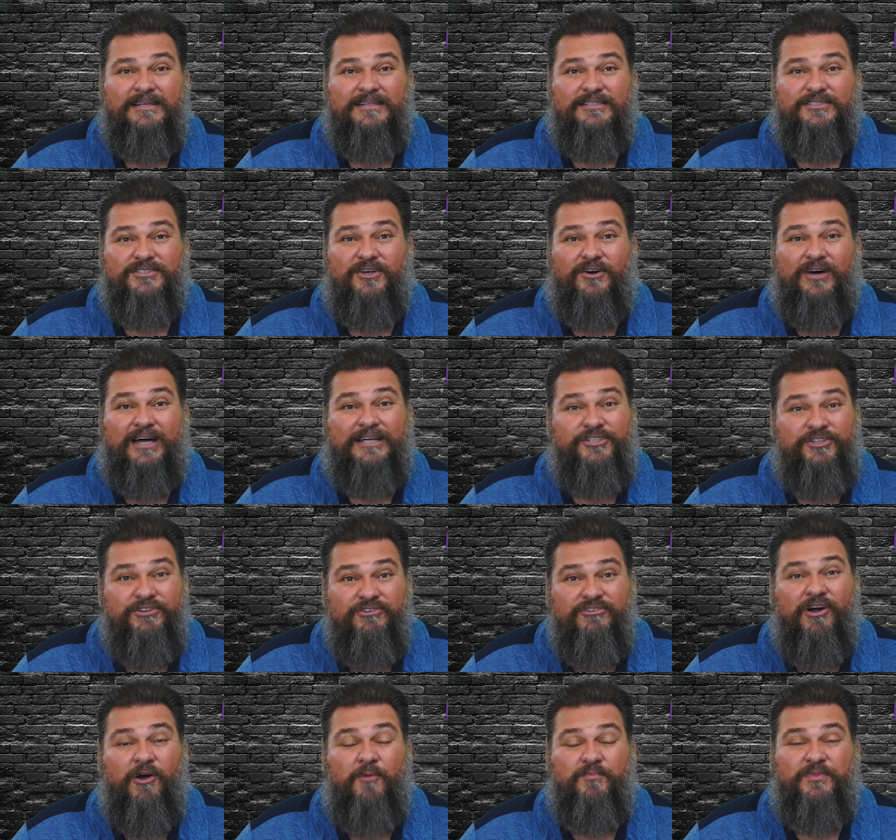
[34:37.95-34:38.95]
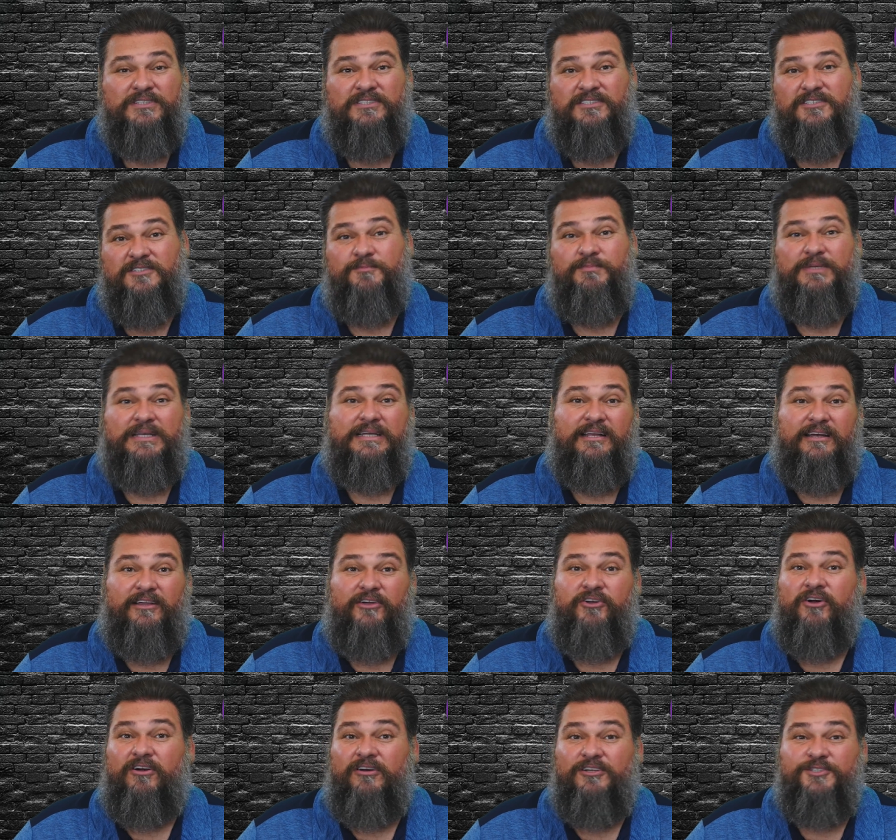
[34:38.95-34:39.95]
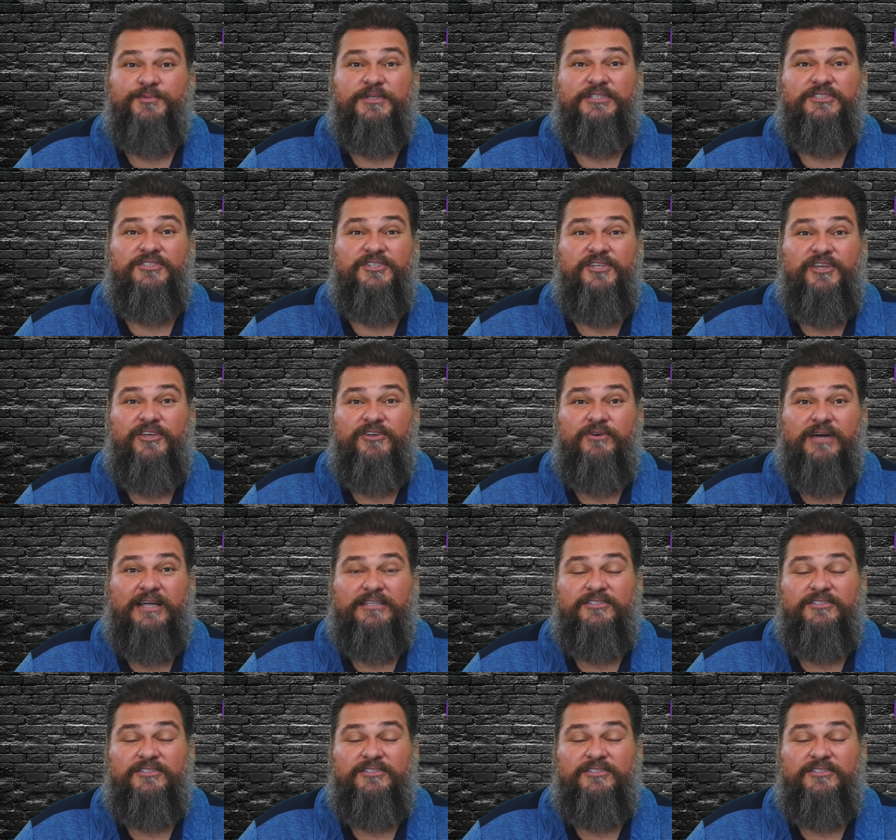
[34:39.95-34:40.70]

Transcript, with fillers: So I do hope this has been an encouragement to you.